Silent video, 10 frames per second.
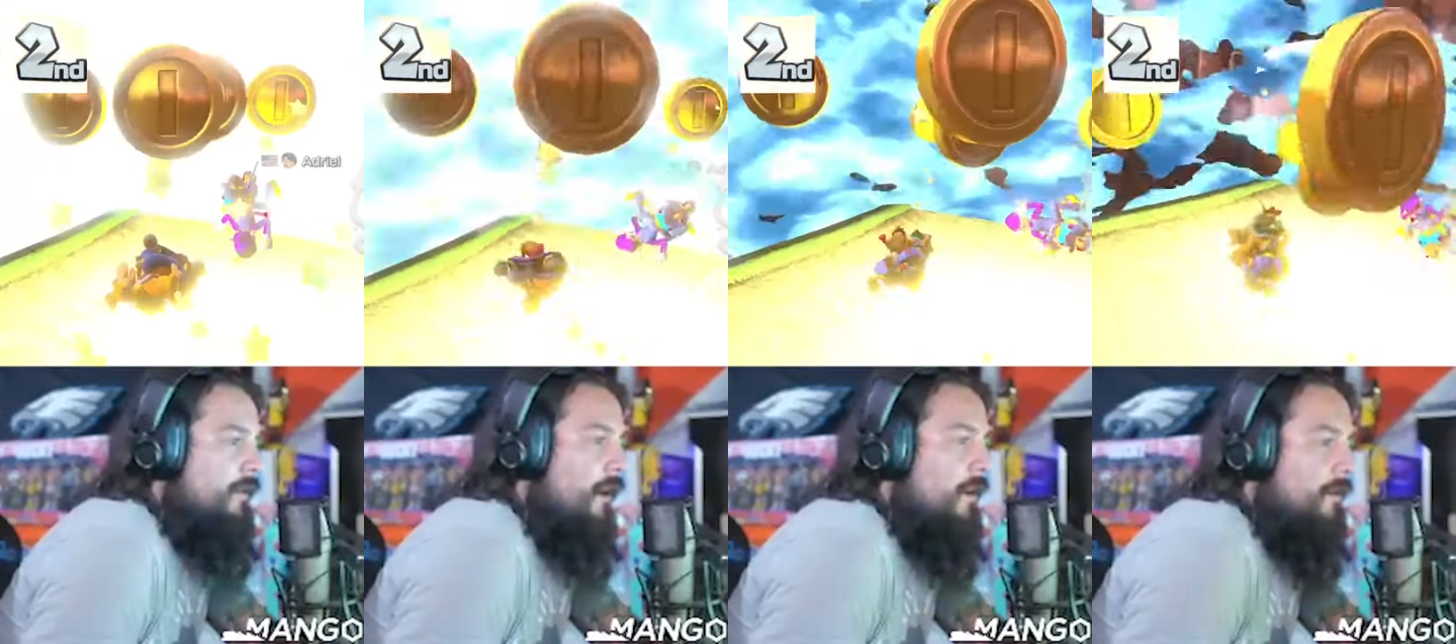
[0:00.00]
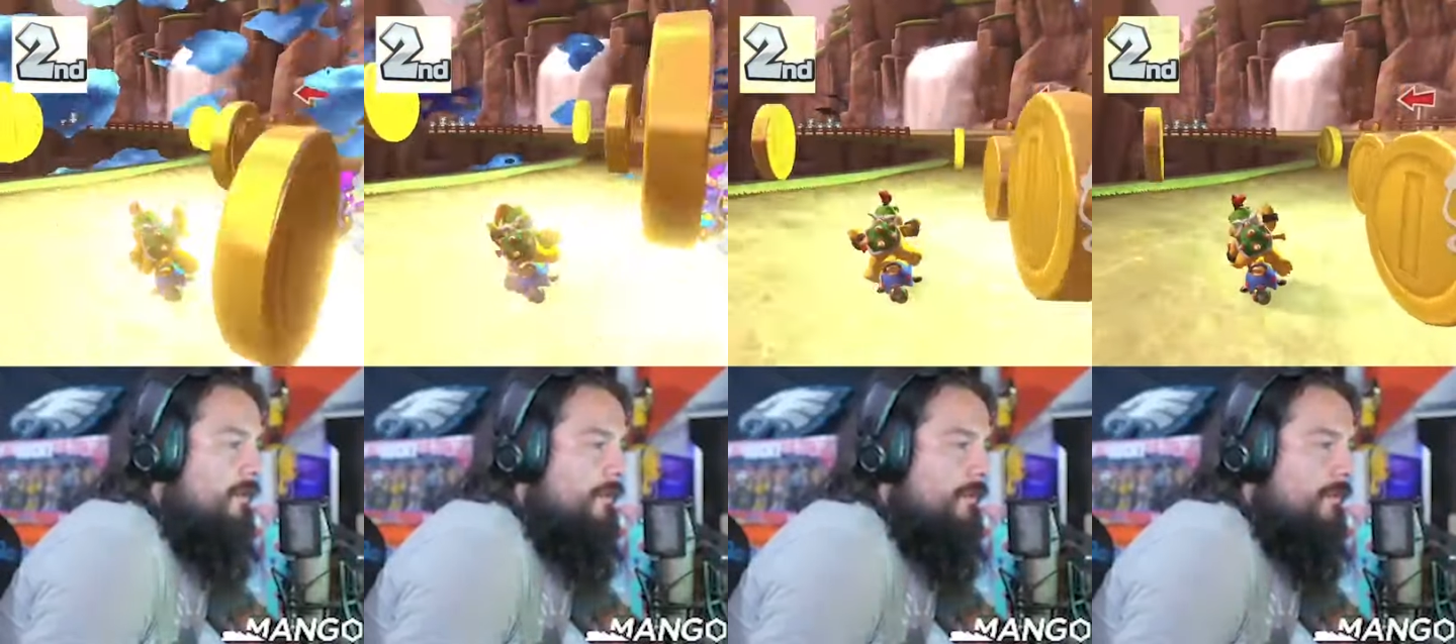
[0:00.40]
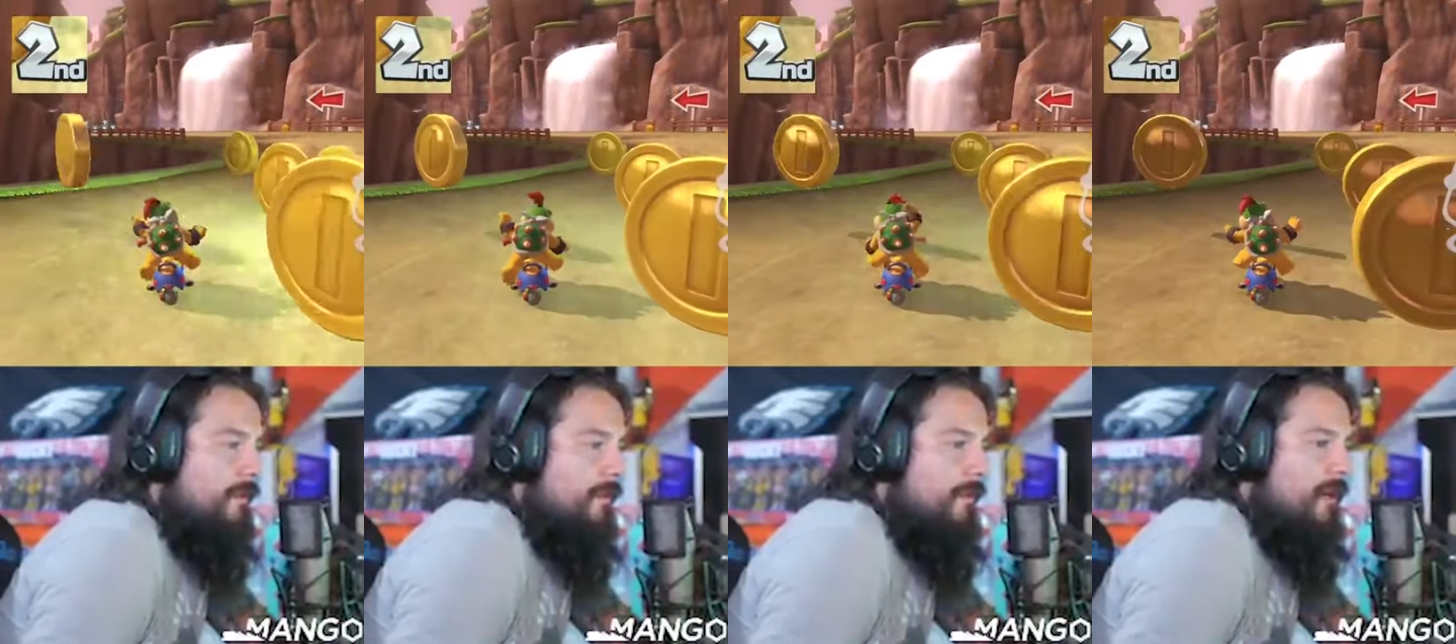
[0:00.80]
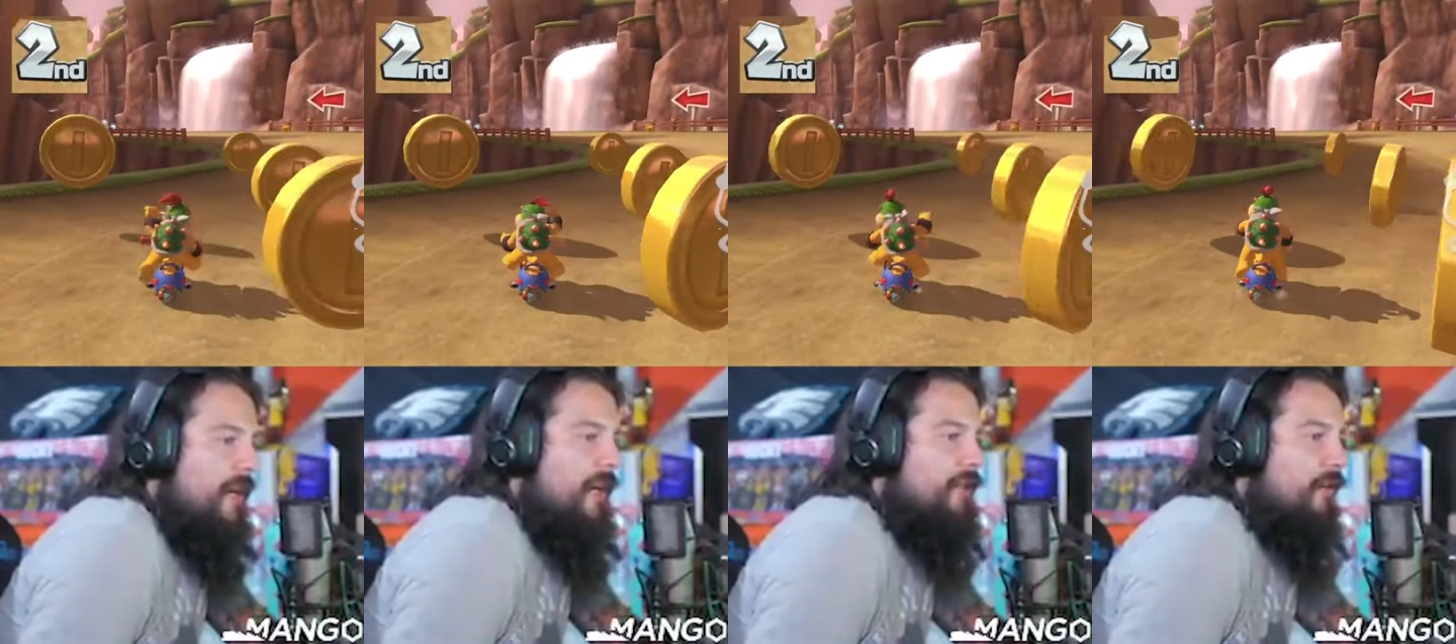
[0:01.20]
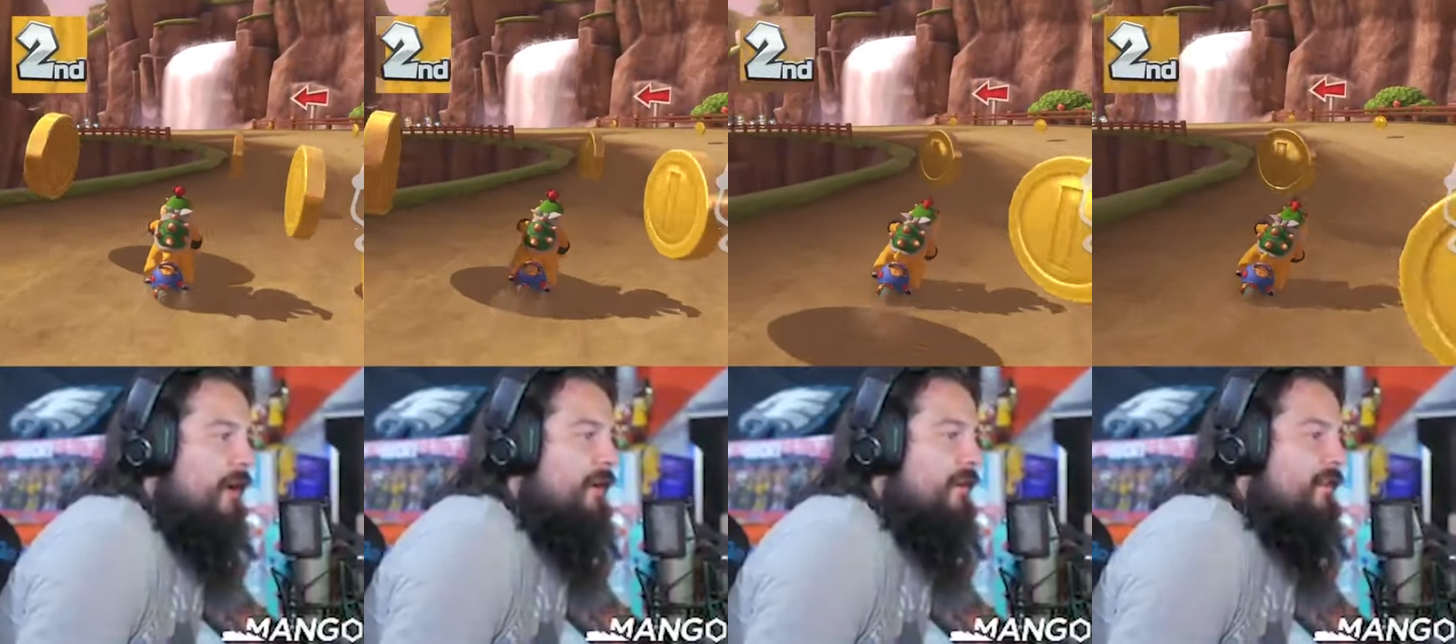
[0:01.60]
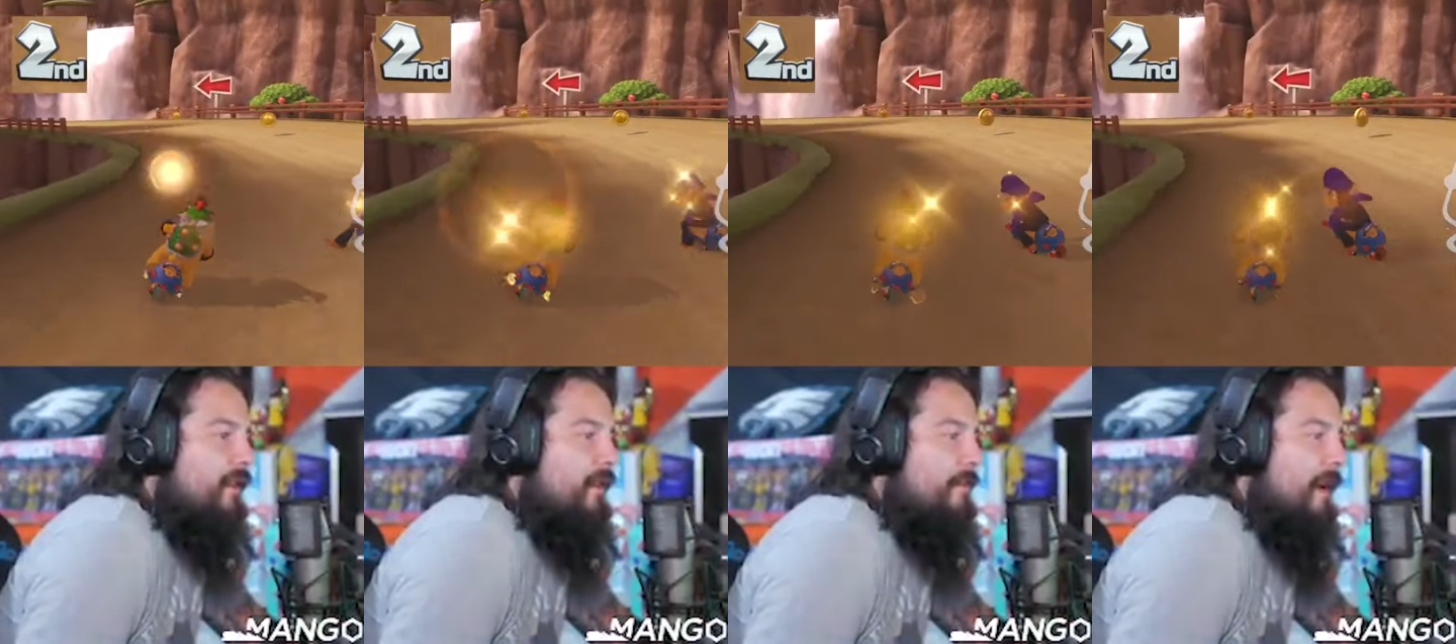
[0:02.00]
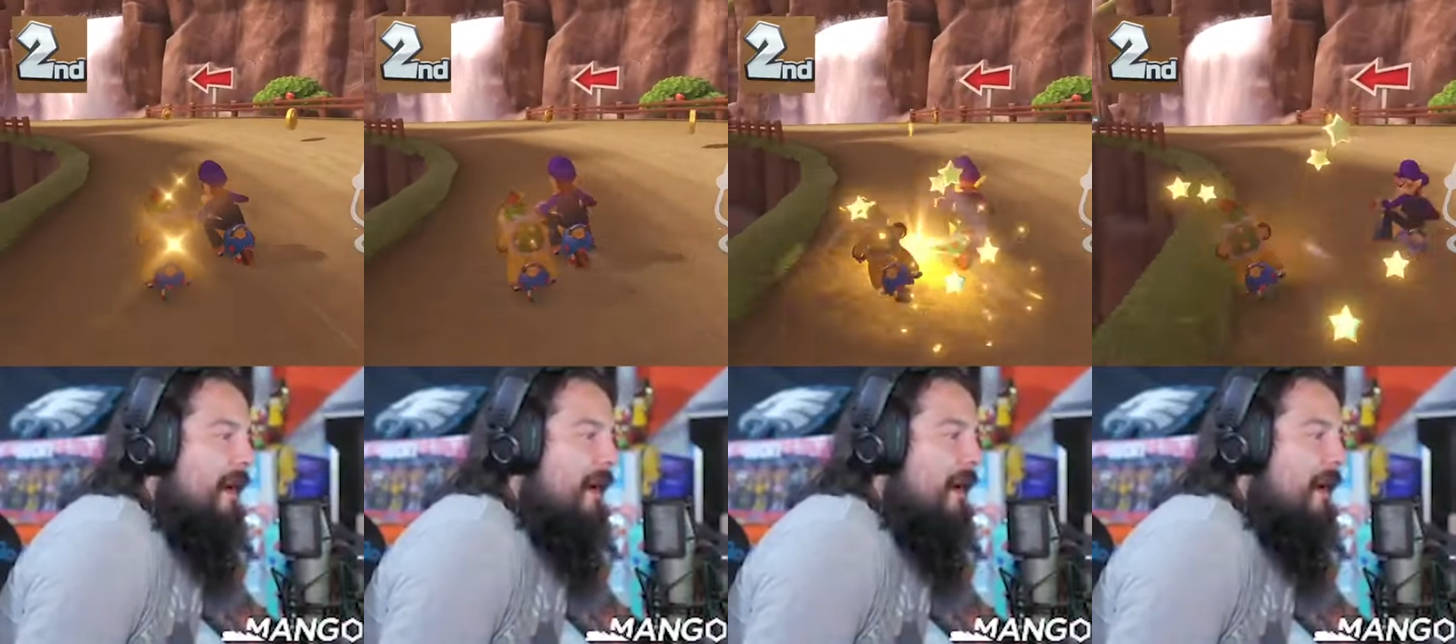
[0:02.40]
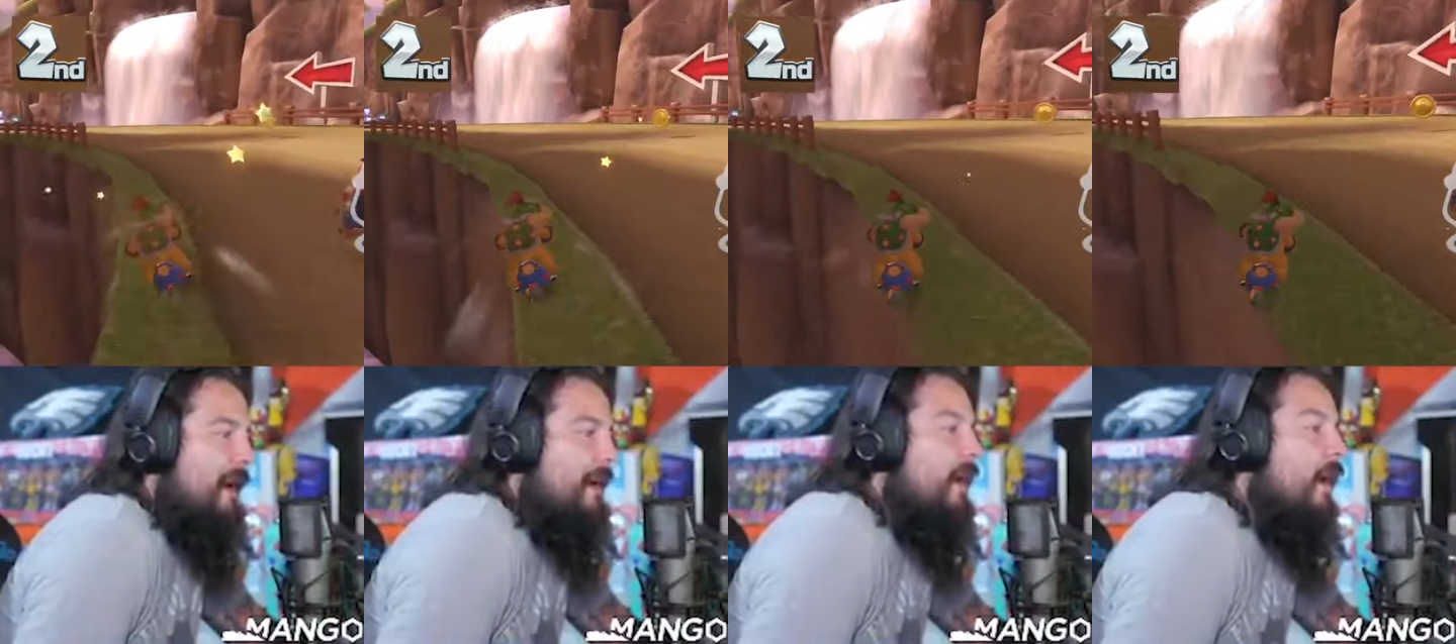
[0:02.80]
No. I tried to zoom by.